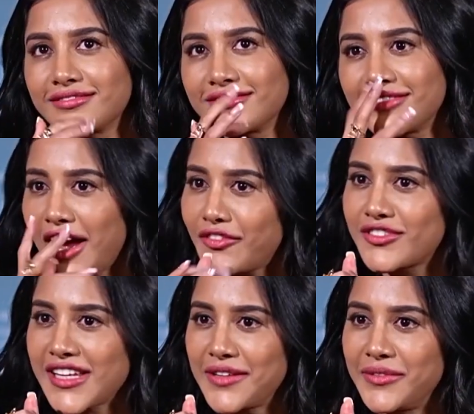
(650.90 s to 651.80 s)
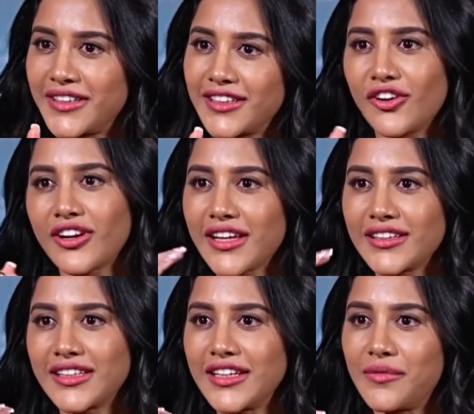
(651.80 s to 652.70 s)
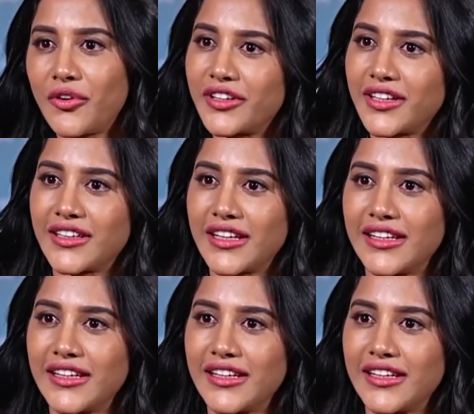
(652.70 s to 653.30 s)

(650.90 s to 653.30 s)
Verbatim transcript: I have to say immediately or I can think about it and No, no,